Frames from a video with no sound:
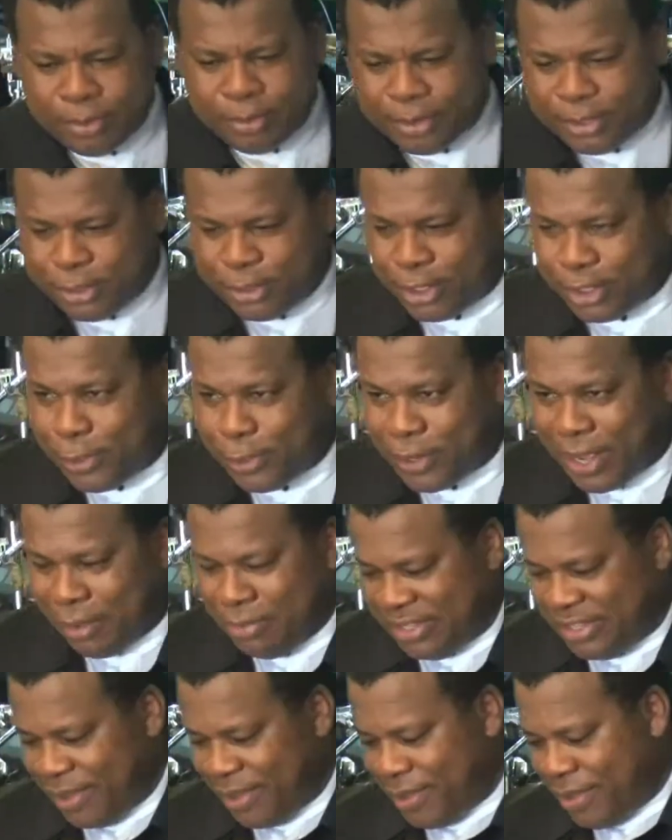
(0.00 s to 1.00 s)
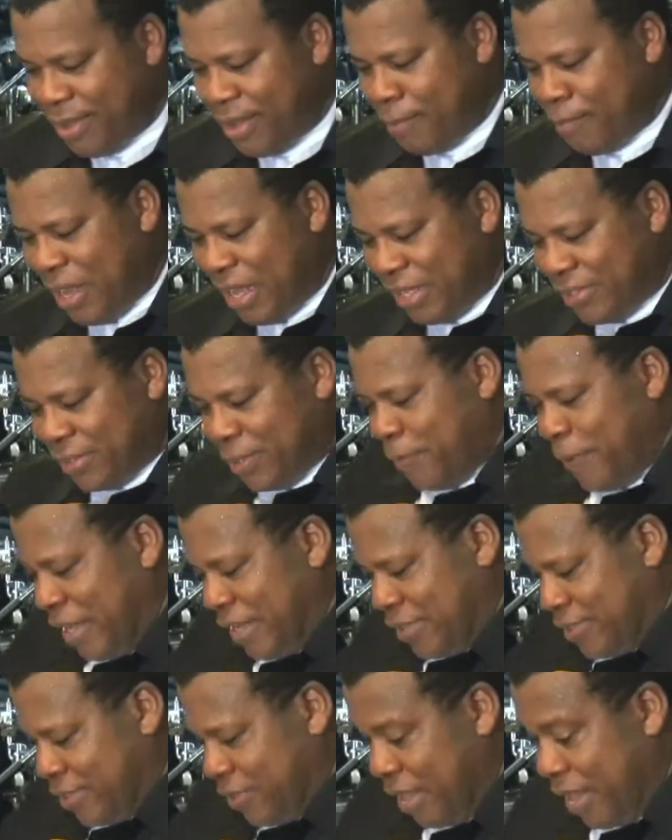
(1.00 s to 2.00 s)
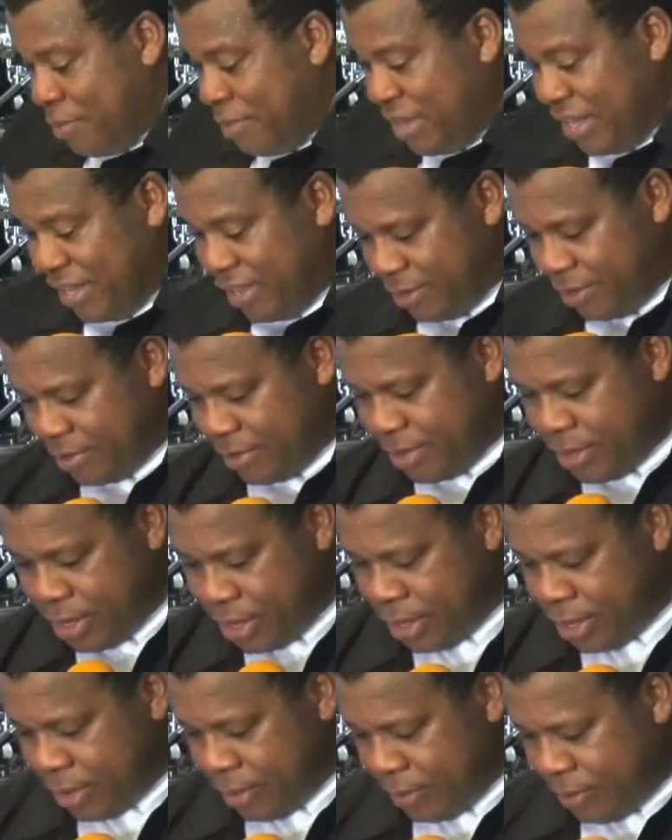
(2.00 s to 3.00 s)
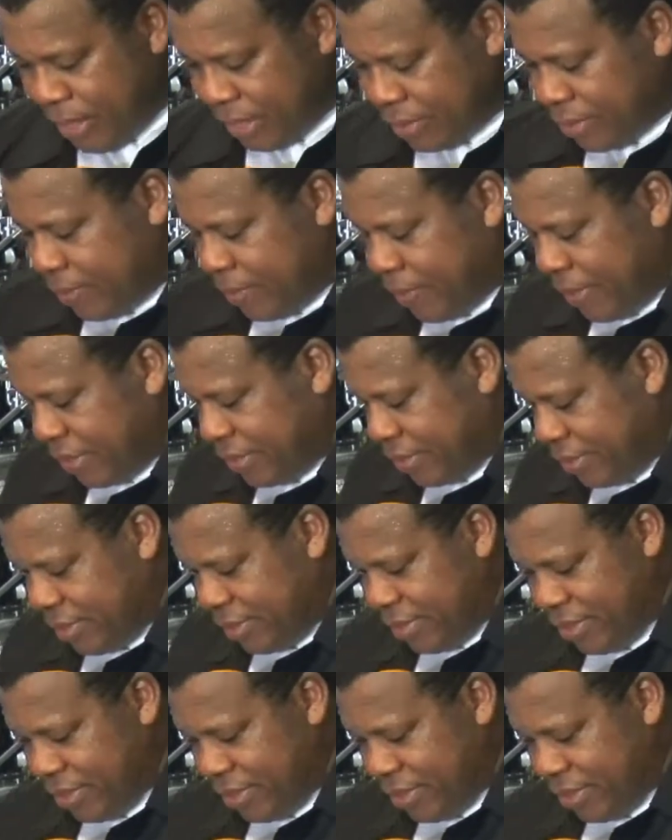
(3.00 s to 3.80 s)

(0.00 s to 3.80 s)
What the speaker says: Just look at me and say, Pastor, Pastor, Eminio, Pastor, Pastor.